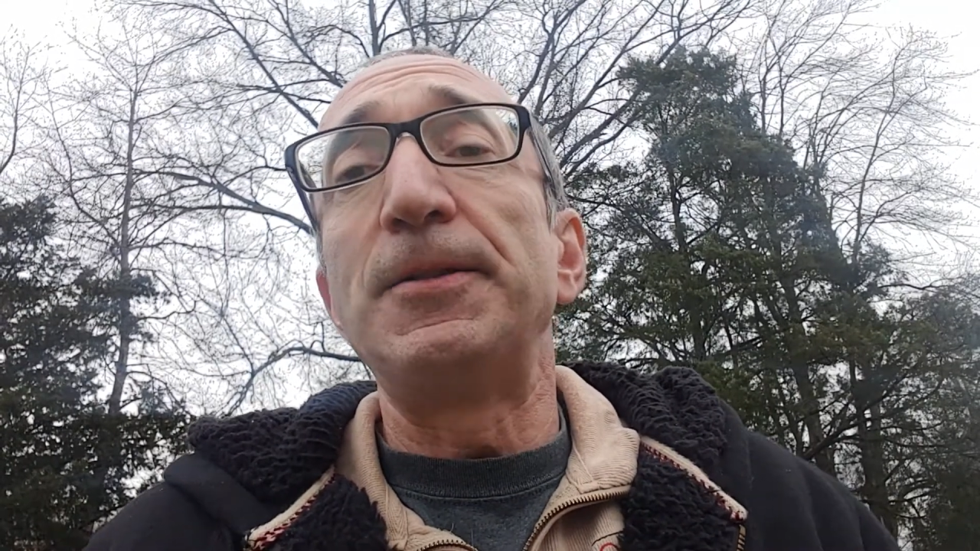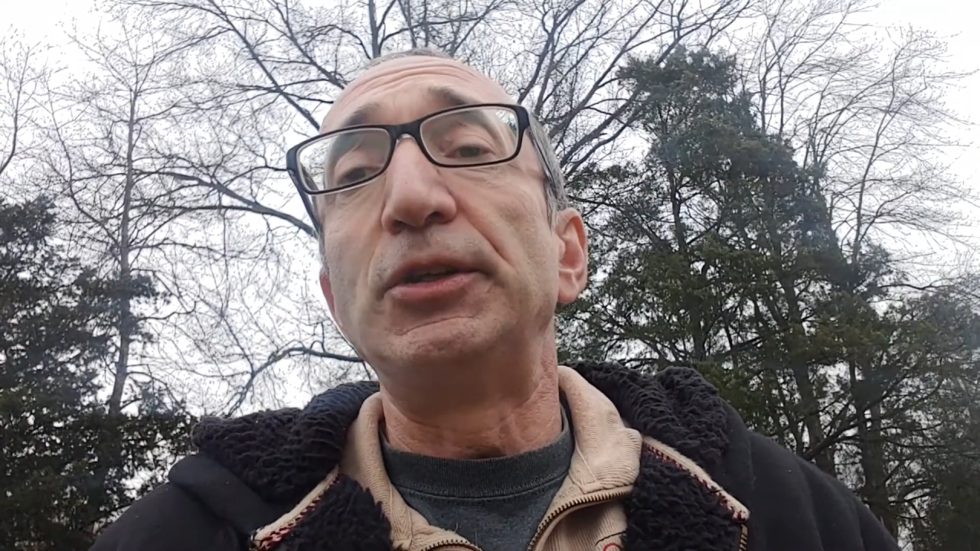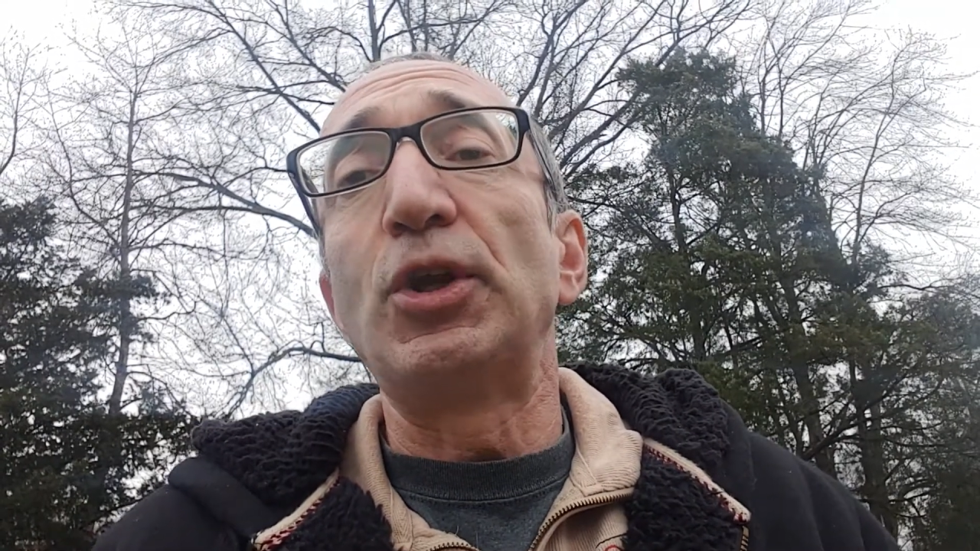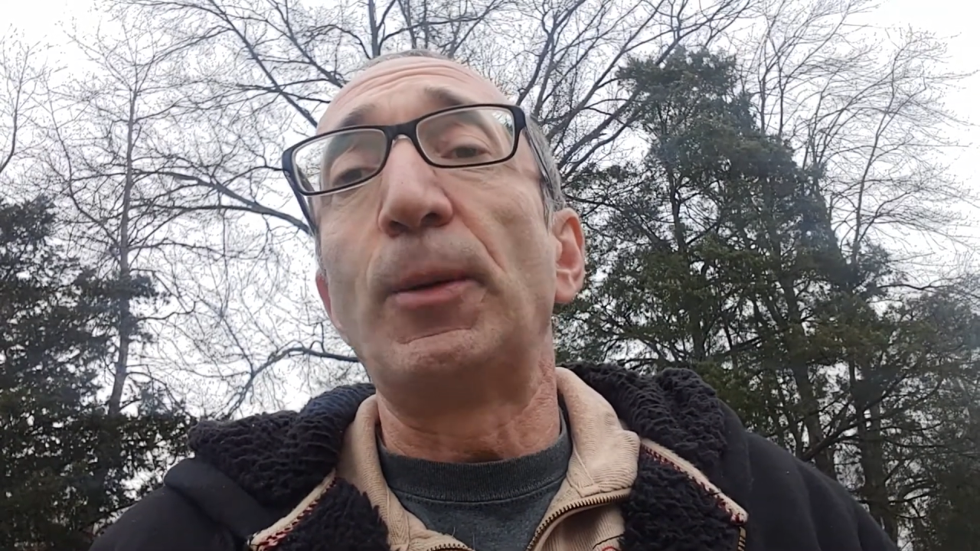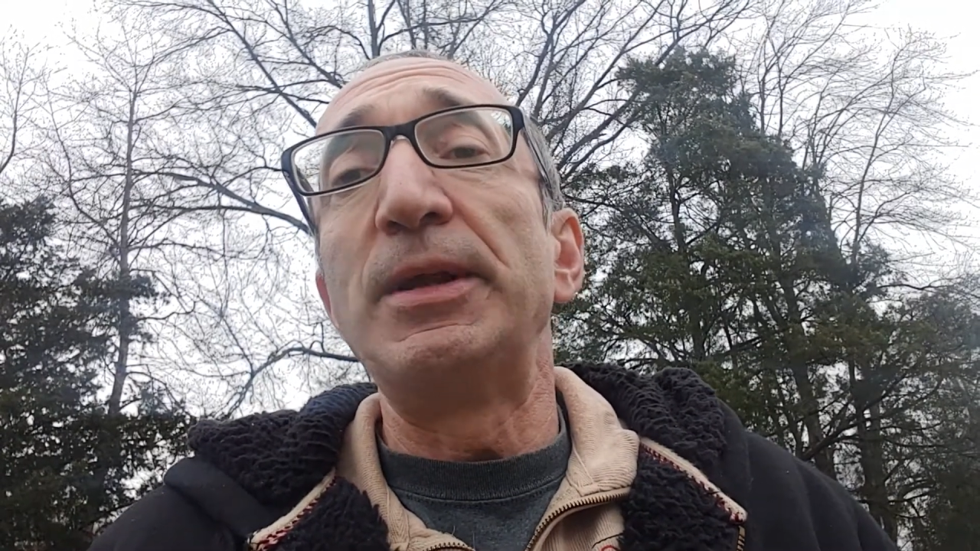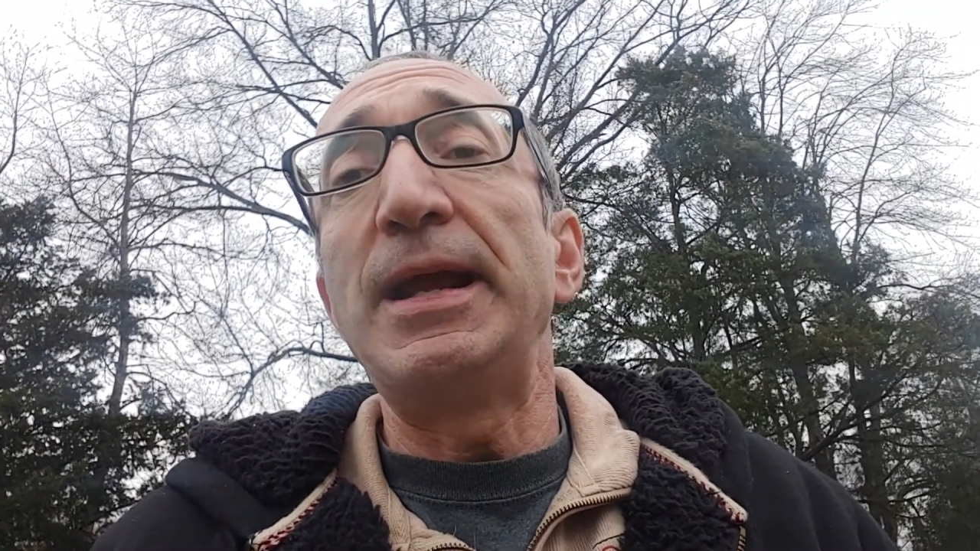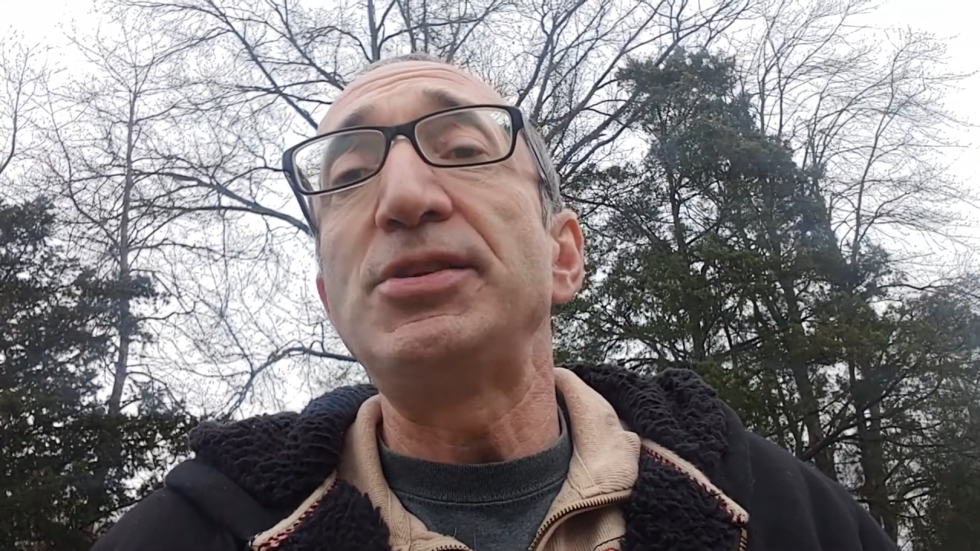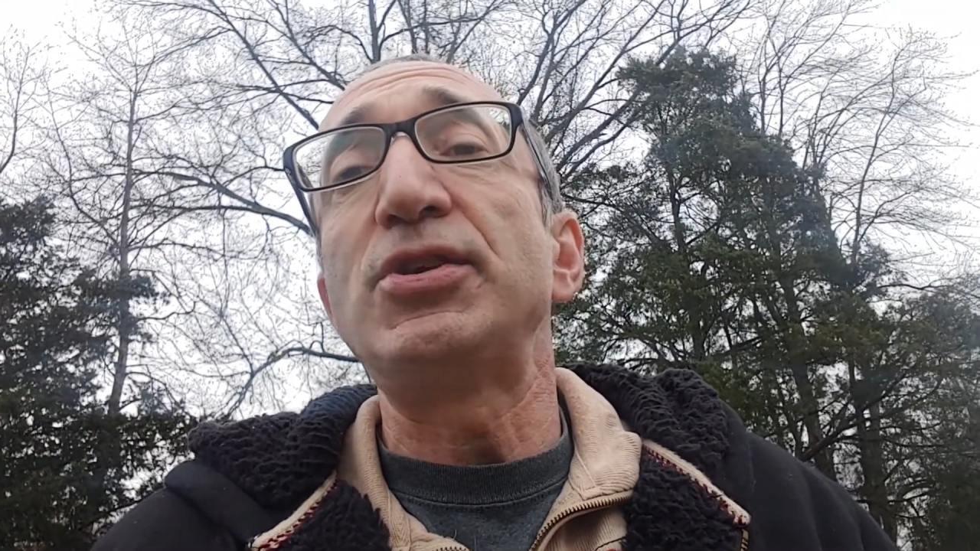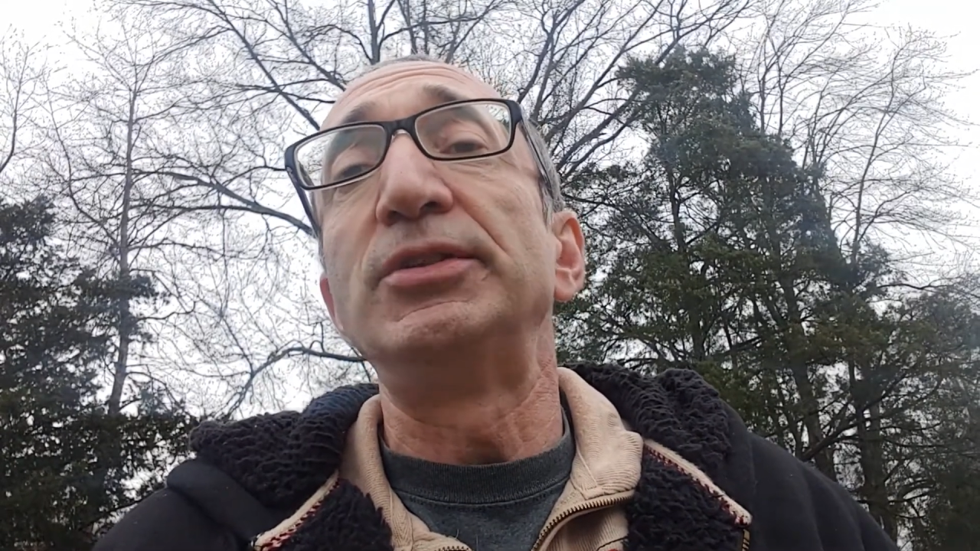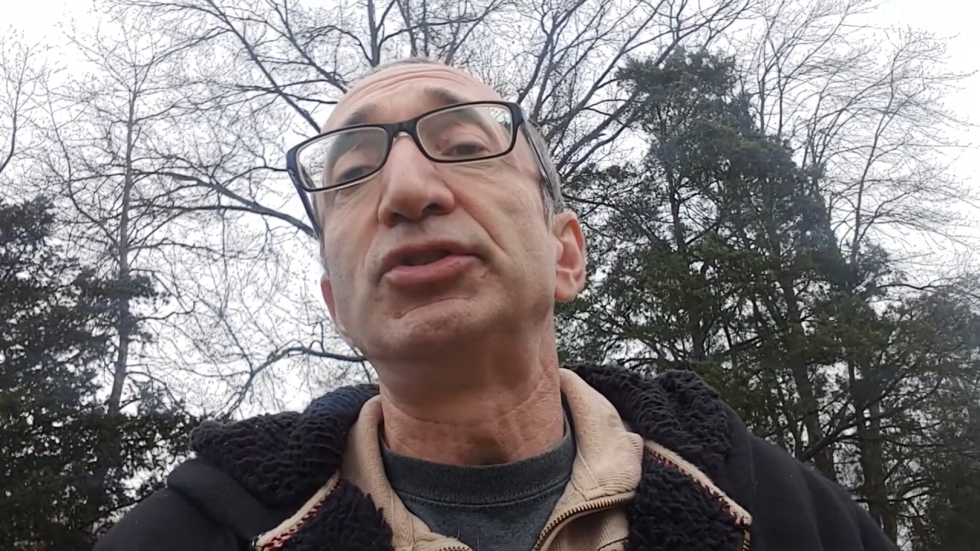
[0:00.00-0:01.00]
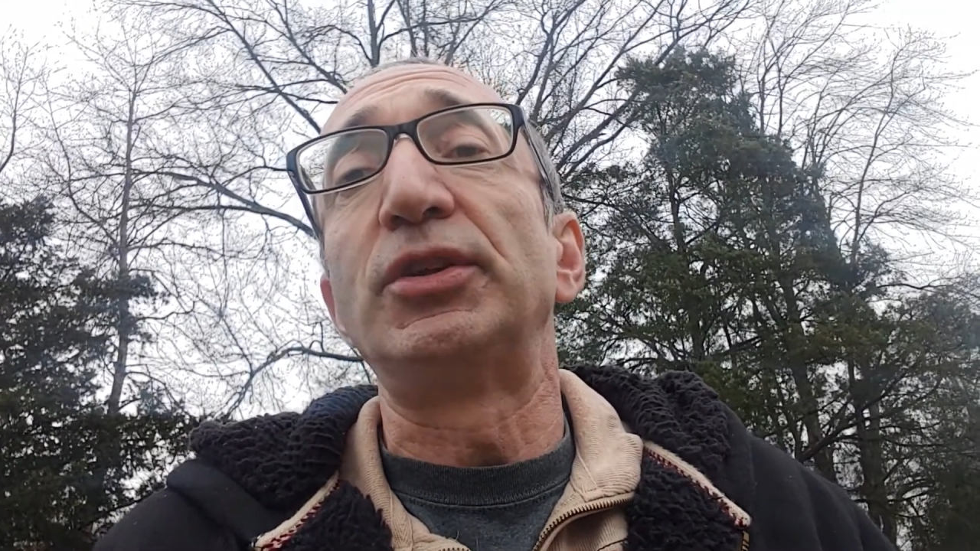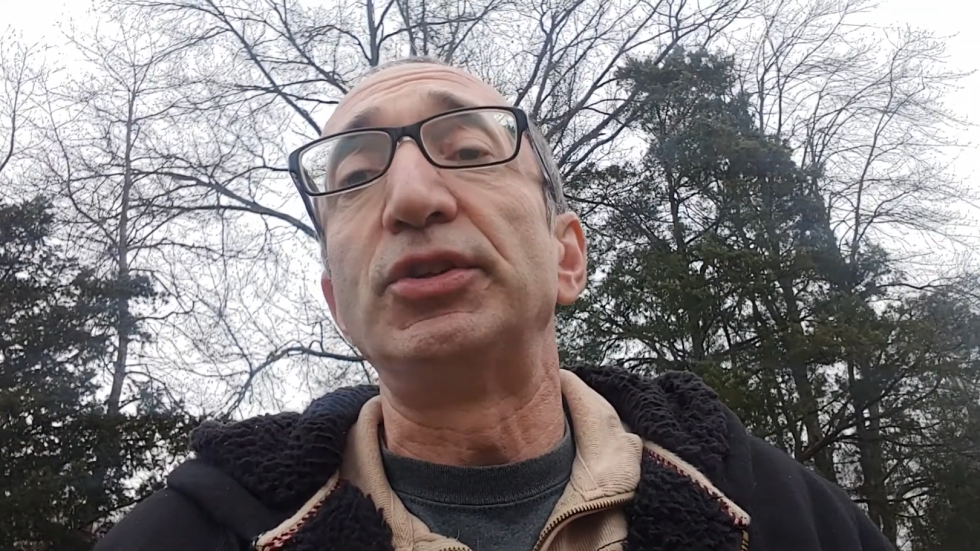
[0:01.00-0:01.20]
terminations of